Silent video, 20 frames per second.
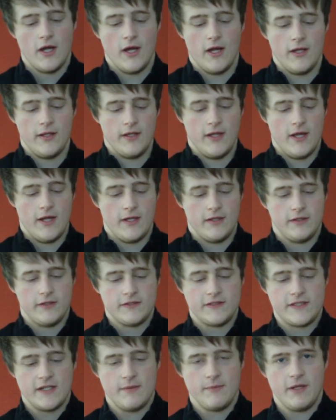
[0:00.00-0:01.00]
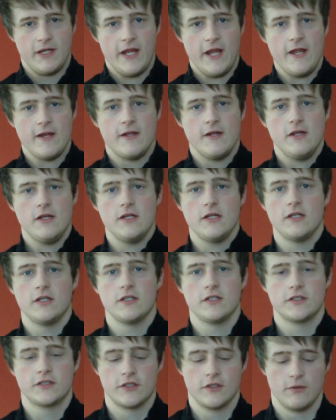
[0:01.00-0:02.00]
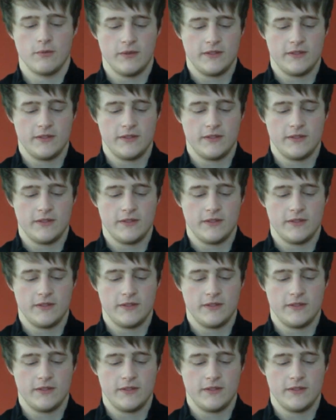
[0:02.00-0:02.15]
And then the same again. So